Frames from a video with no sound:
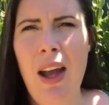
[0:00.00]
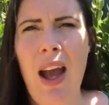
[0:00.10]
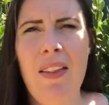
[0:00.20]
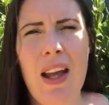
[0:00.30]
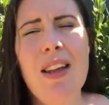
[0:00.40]

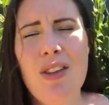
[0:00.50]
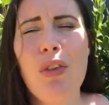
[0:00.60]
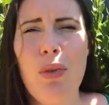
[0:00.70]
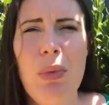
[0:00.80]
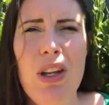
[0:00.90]
And that is
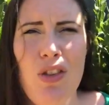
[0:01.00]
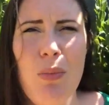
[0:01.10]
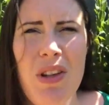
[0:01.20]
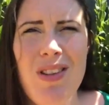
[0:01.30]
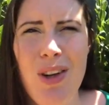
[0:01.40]
often because you've
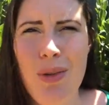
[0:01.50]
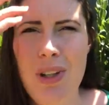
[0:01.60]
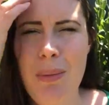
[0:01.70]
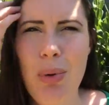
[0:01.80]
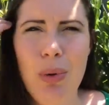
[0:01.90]
been sold
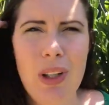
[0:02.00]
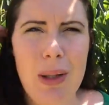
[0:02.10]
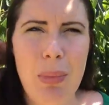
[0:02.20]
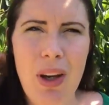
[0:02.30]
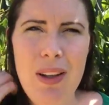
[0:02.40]
it
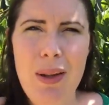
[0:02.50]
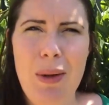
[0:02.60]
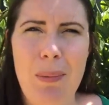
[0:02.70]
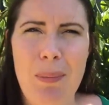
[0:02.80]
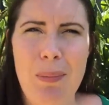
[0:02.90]
poorly by
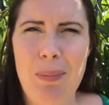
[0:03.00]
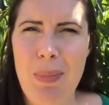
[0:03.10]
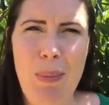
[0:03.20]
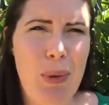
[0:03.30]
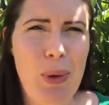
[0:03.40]
the
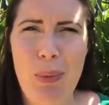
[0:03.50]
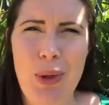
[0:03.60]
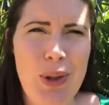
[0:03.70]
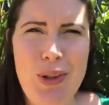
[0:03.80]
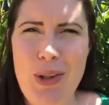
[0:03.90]
people who
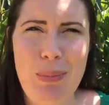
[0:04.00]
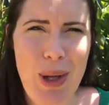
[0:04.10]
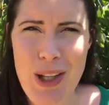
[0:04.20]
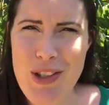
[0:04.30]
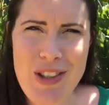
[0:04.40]
want you to
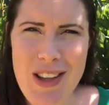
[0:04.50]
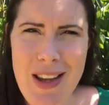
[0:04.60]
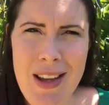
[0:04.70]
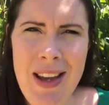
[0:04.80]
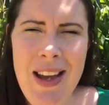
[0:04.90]
purchase it.